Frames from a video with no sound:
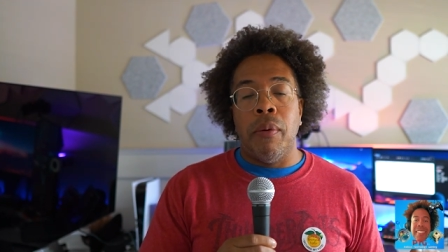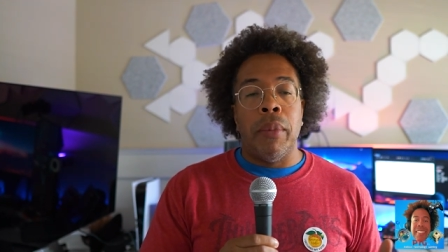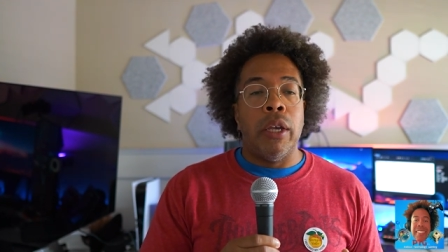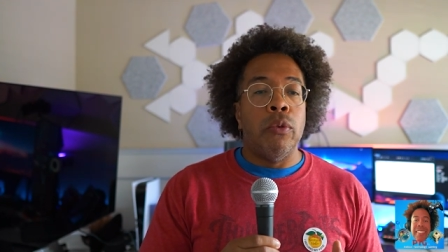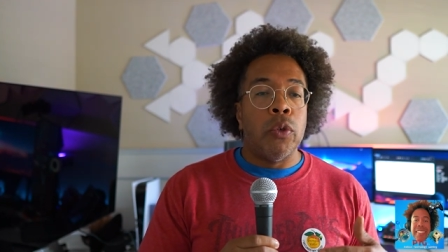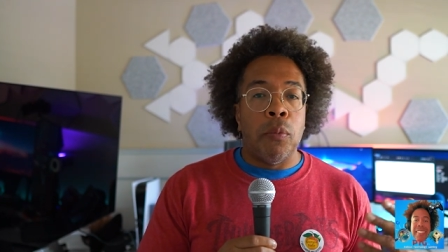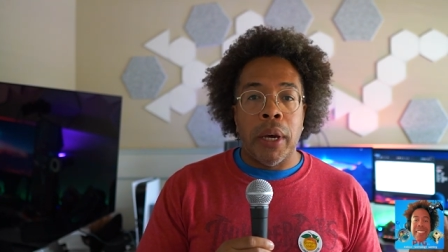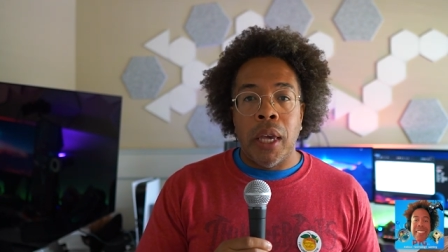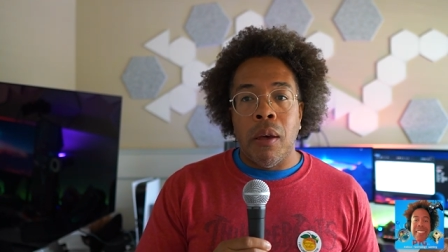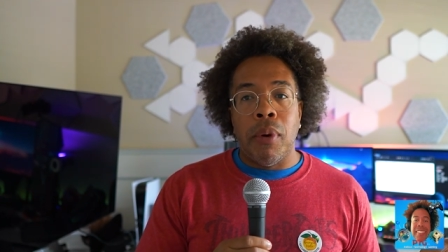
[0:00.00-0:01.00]
I mean, I use it on
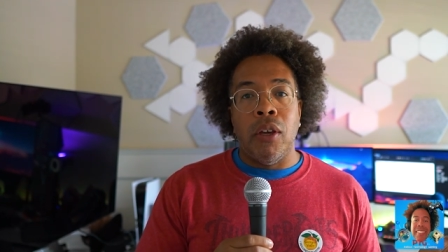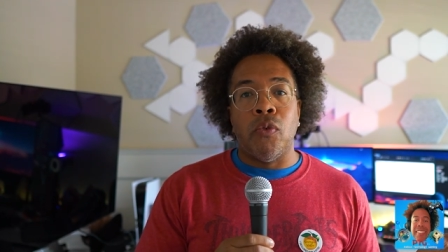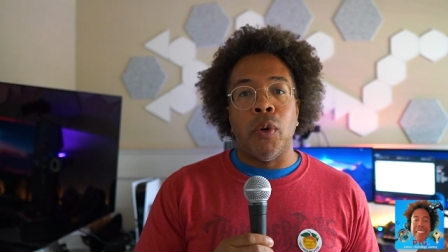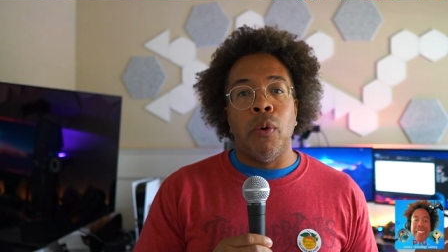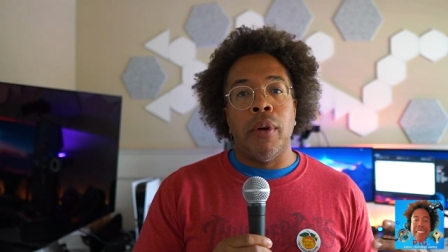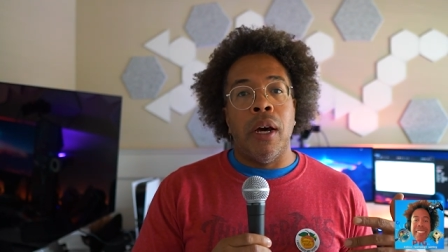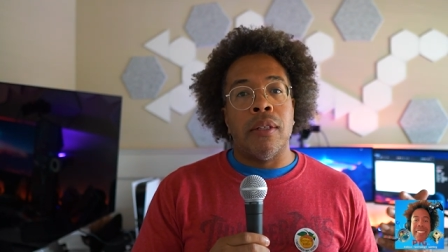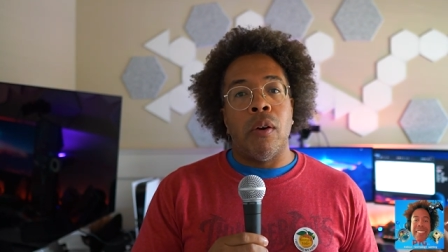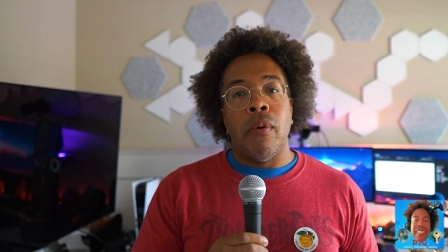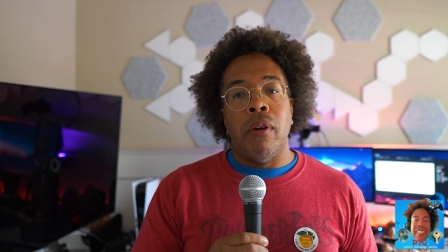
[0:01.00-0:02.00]
my campaign drill when I
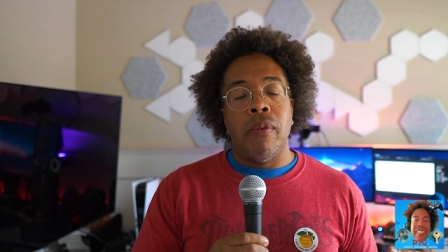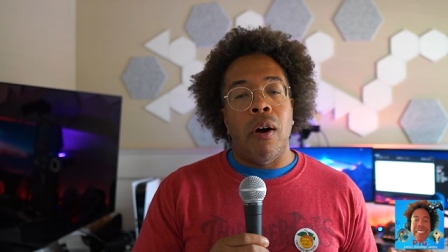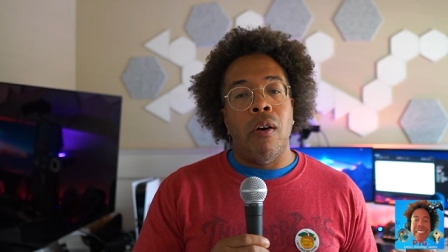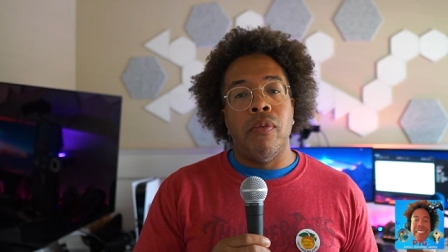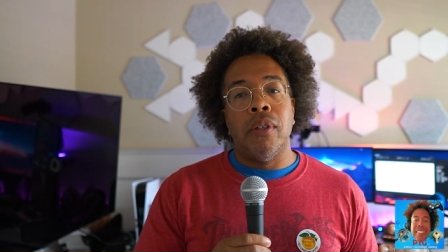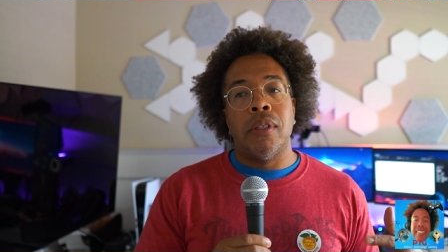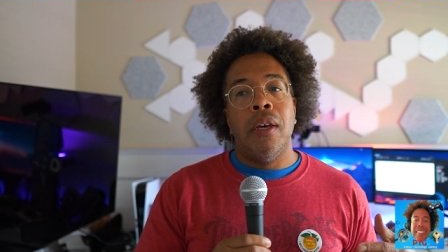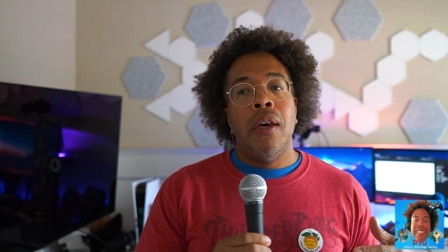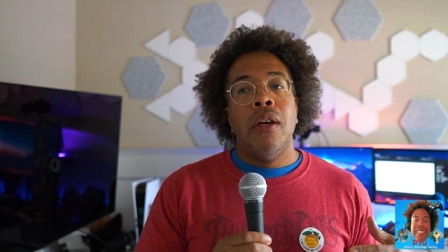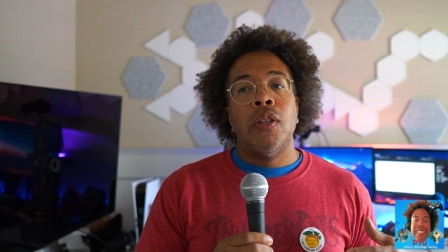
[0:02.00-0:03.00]
was out running for office,
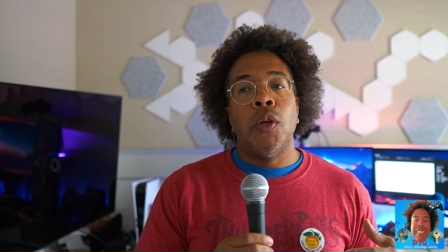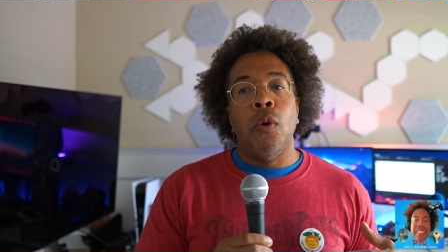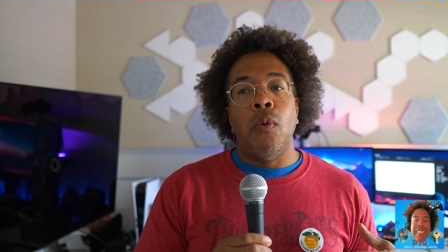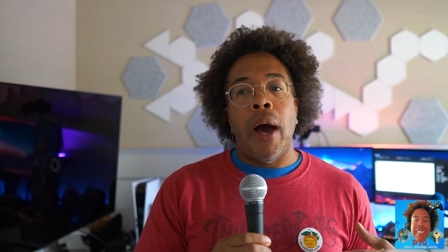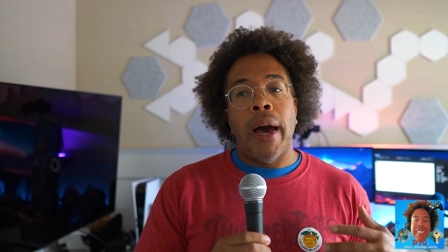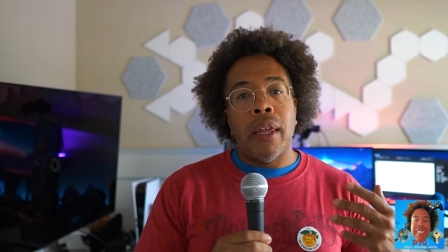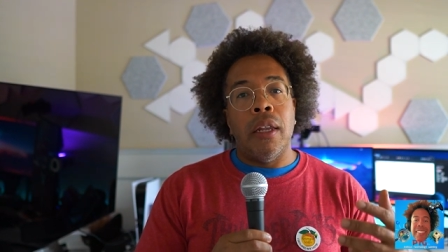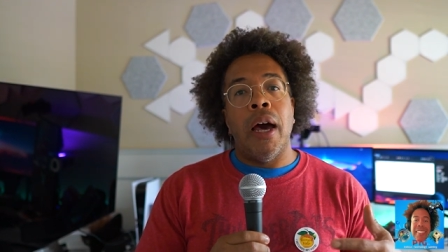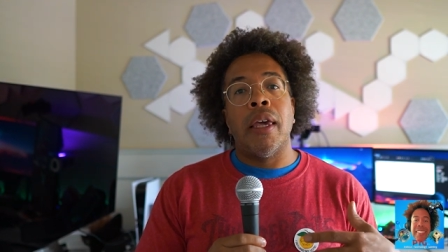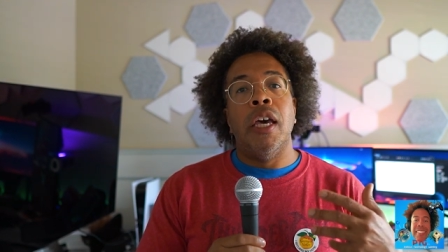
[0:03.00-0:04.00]
so I
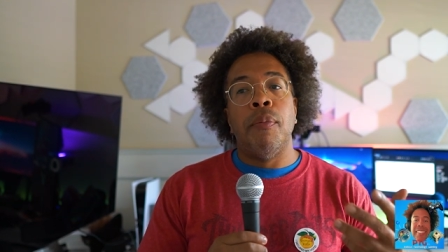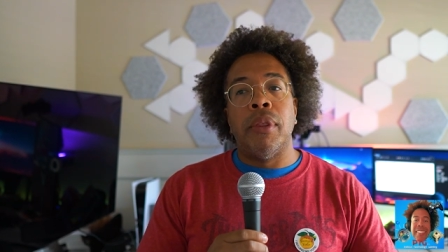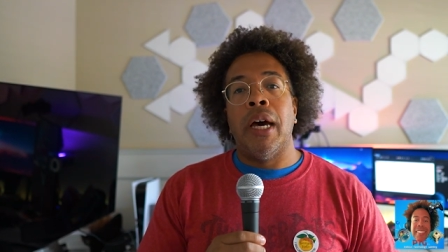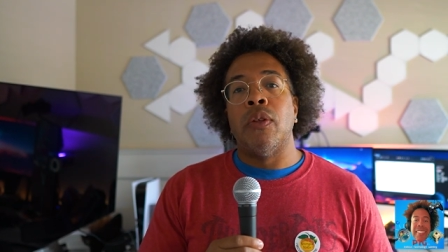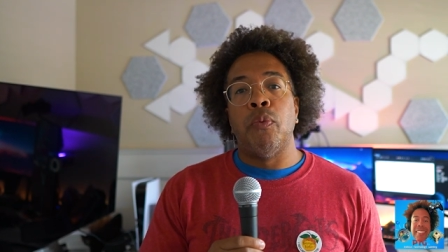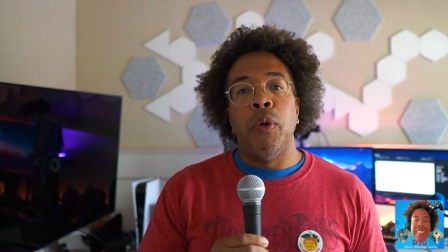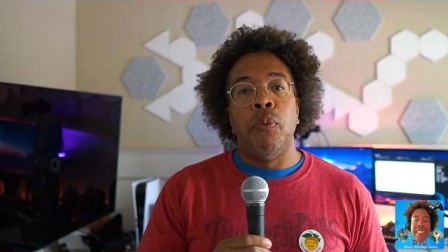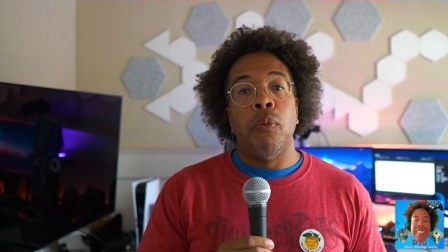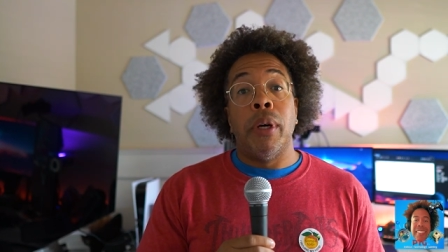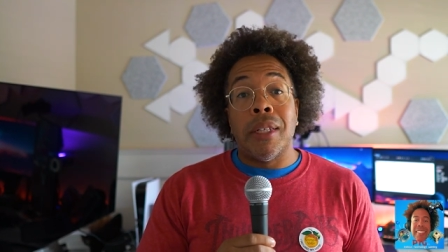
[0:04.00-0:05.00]
can I can empathize with
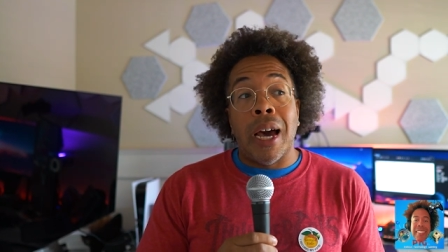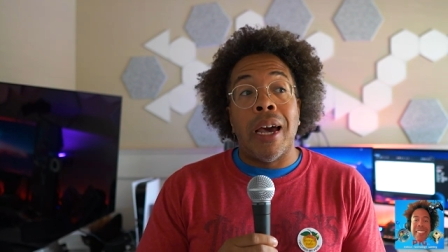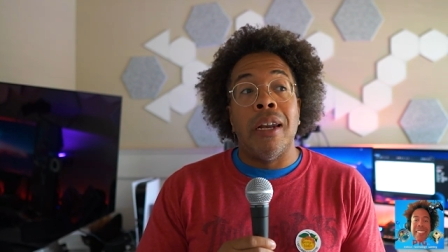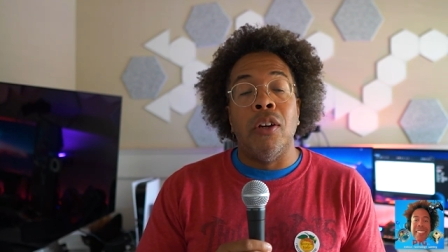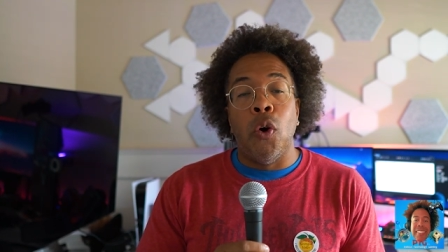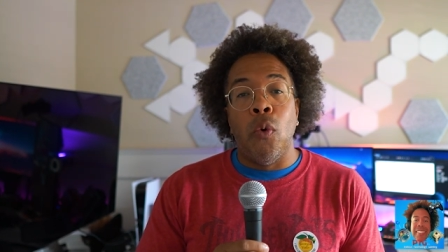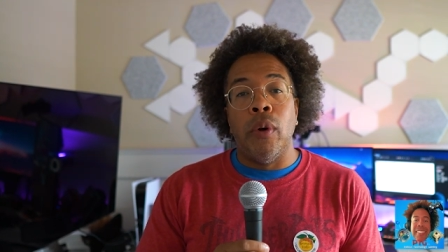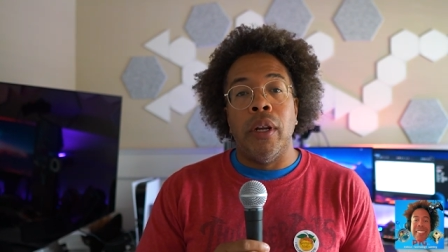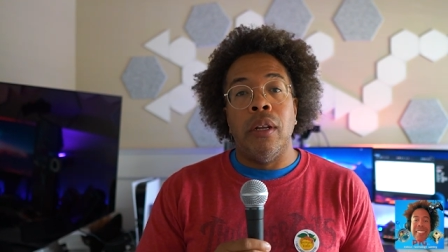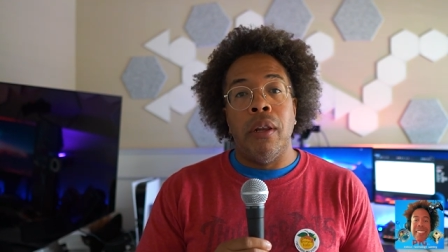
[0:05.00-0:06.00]
people because I kind of know
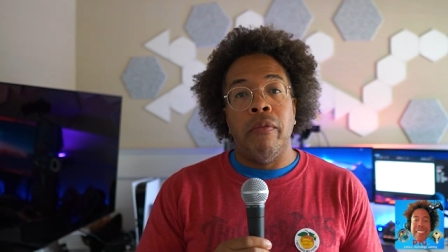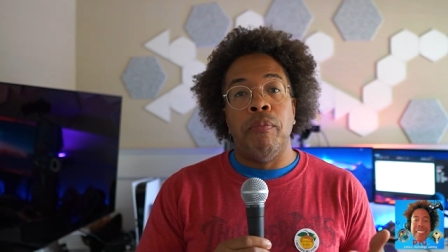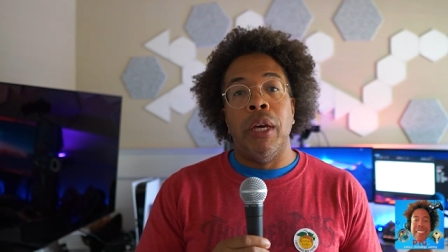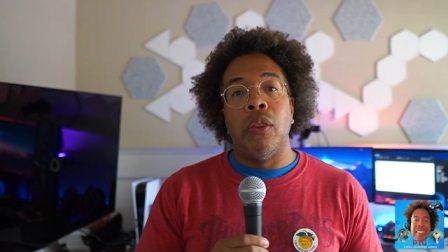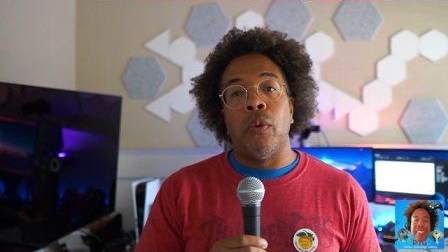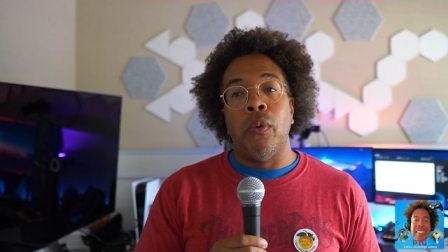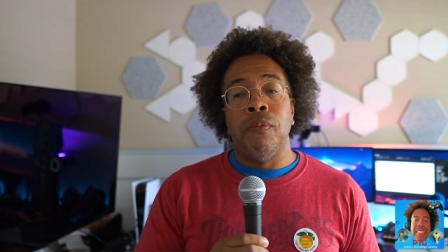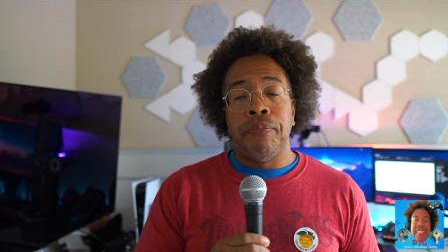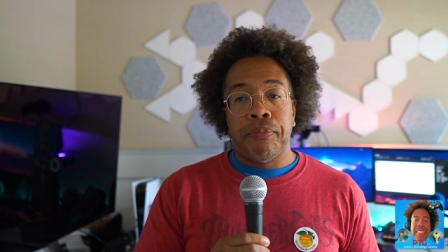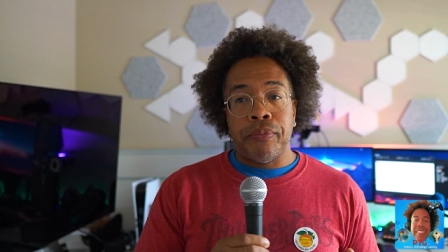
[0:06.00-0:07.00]
what they, they've been through